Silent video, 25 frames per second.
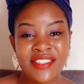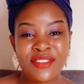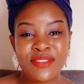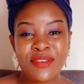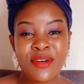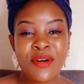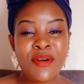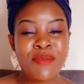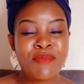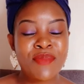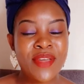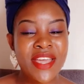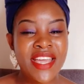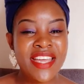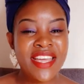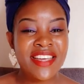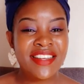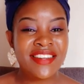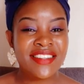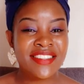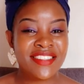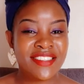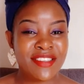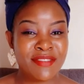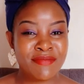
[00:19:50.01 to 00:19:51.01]
to
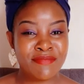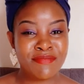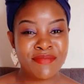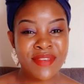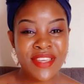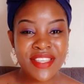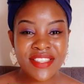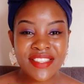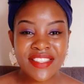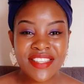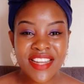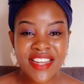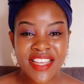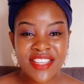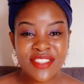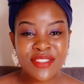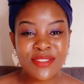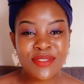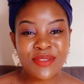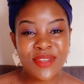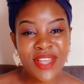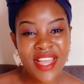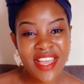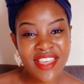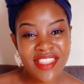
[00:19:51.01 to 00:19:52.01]
open some business
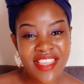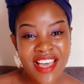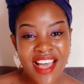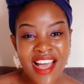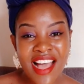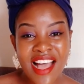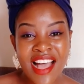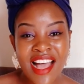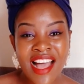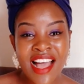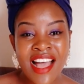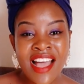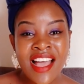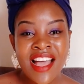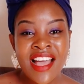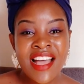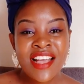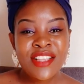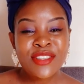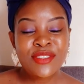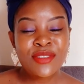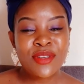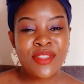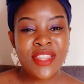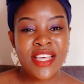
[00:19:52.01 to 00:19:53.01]
together
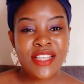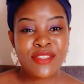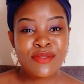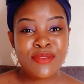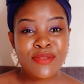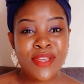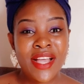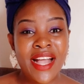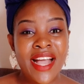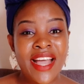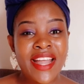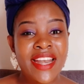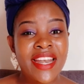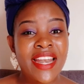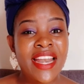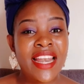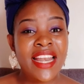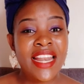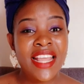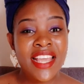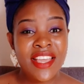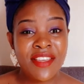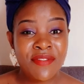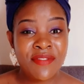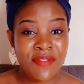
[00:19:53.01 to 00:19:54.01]
so that we can
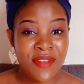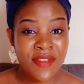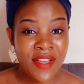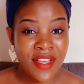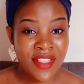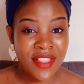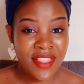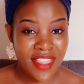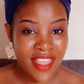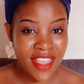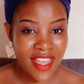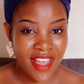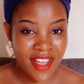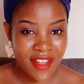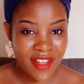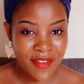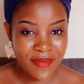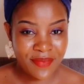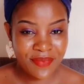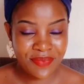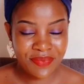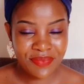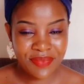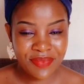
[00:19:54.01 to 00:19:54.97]
live there